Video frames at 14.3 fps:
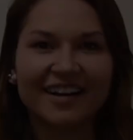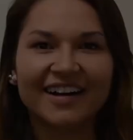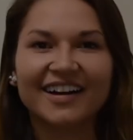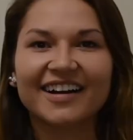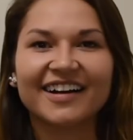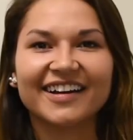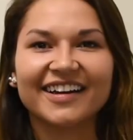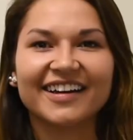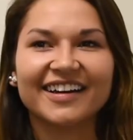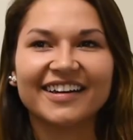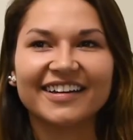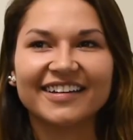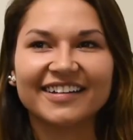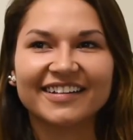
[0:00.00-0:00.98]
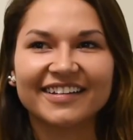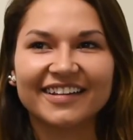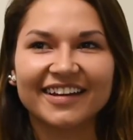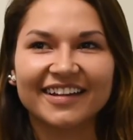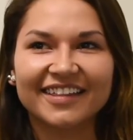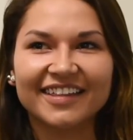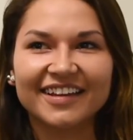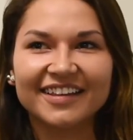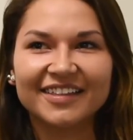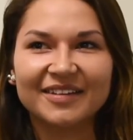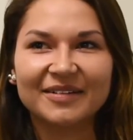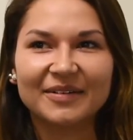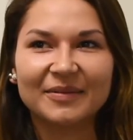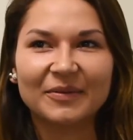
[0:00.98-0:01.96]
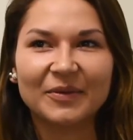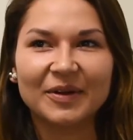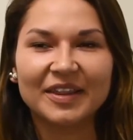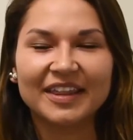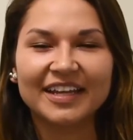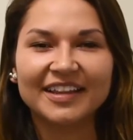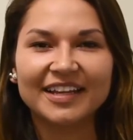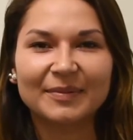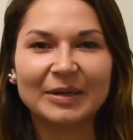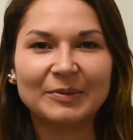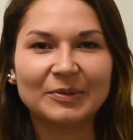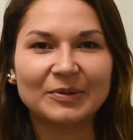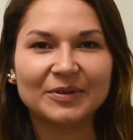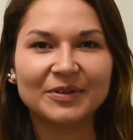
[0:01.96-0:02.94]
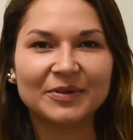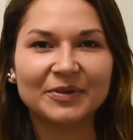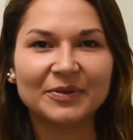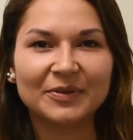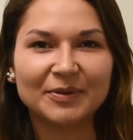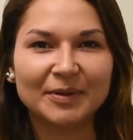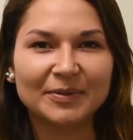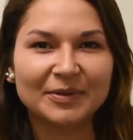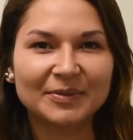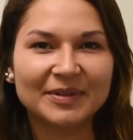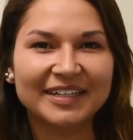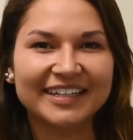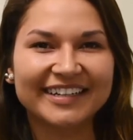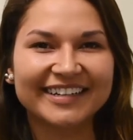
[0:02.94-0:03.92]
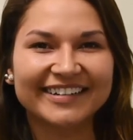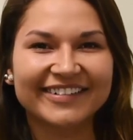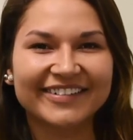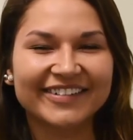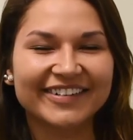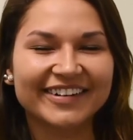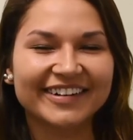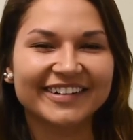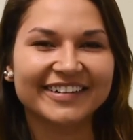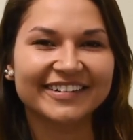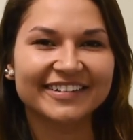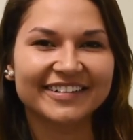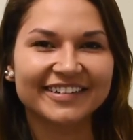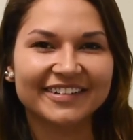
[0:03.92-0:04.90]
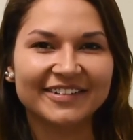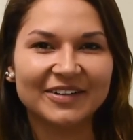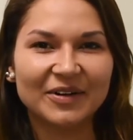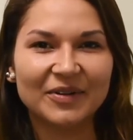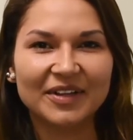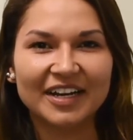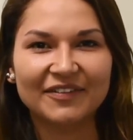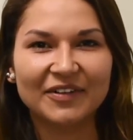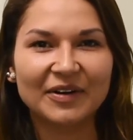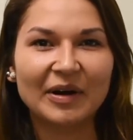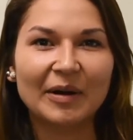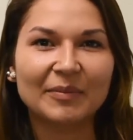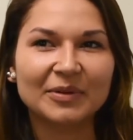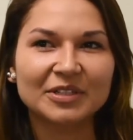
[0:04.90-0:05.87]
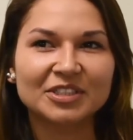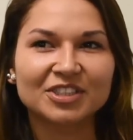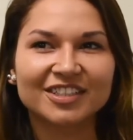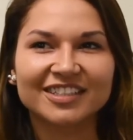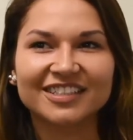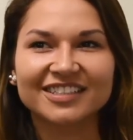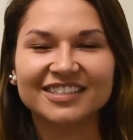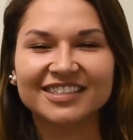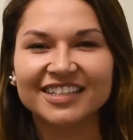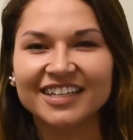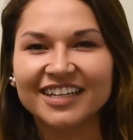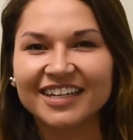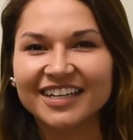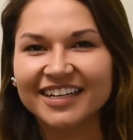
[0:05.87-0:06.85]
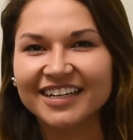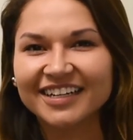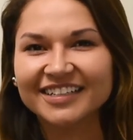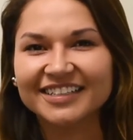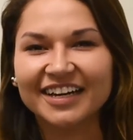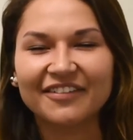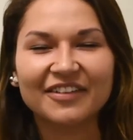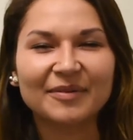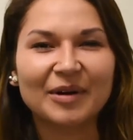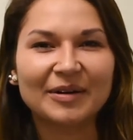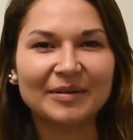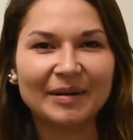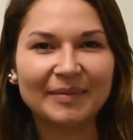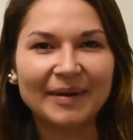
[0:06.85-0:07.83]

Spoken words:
I think the one thing that people remember me or know that I've accomplished is definitely probably my